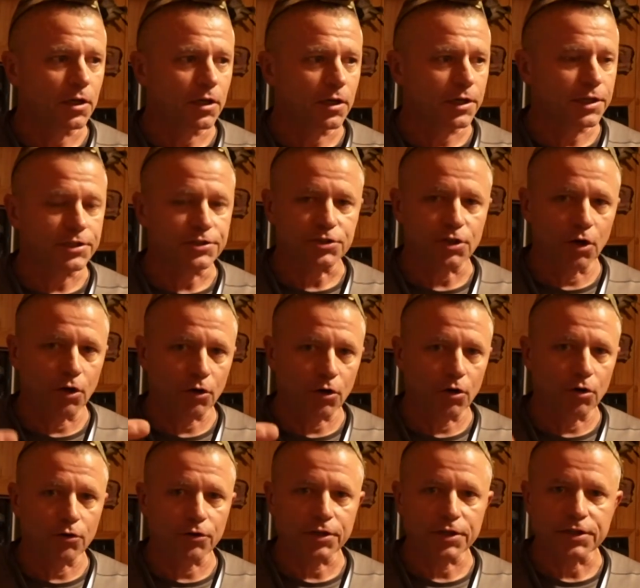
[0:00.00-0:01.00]
He's gone
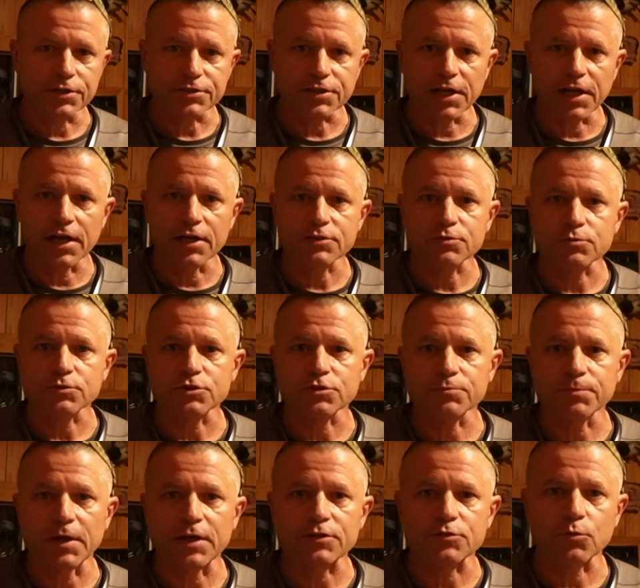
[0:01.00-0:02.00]
on to his house, which is
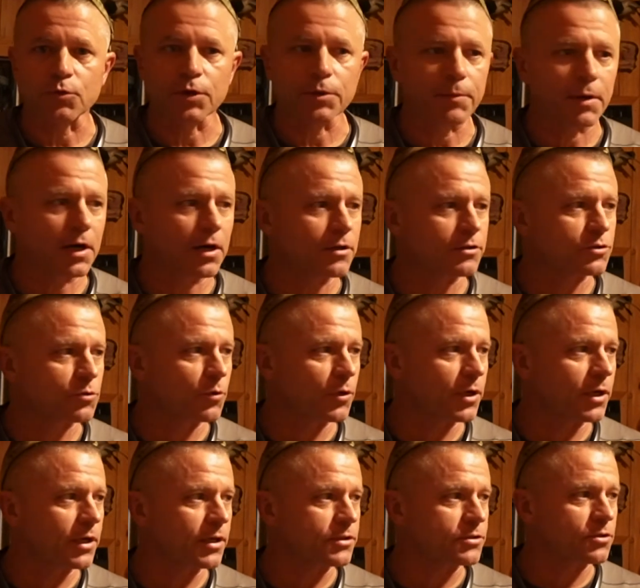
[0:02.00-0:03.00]
about 20 miles
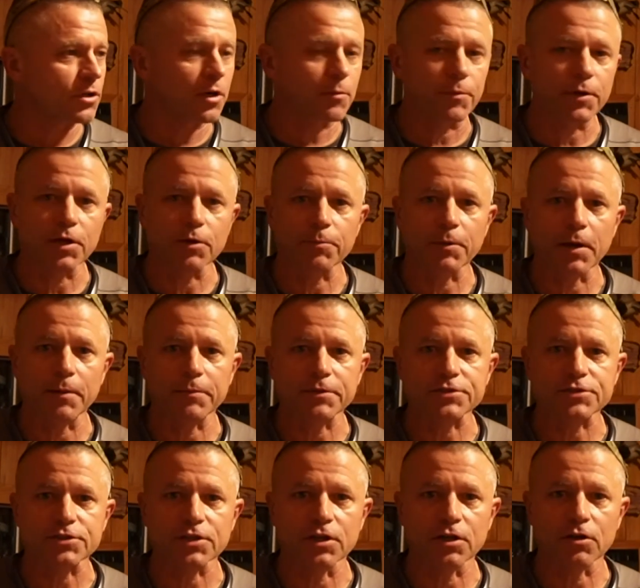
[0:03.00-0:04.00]
away, so I'm here by
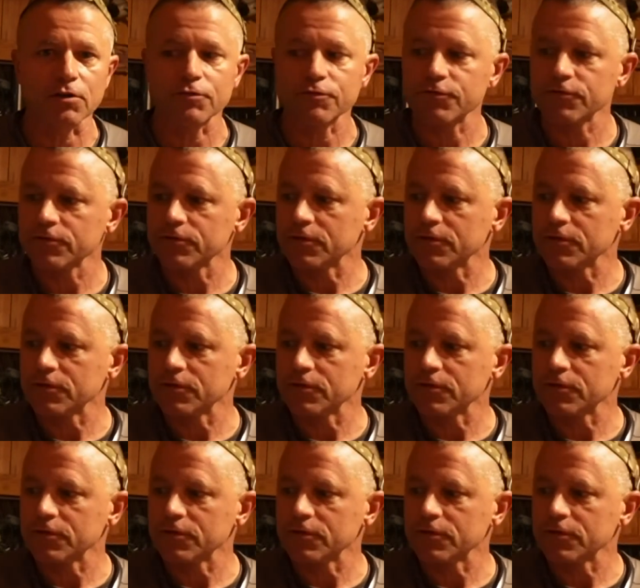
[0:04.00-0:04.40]
myself.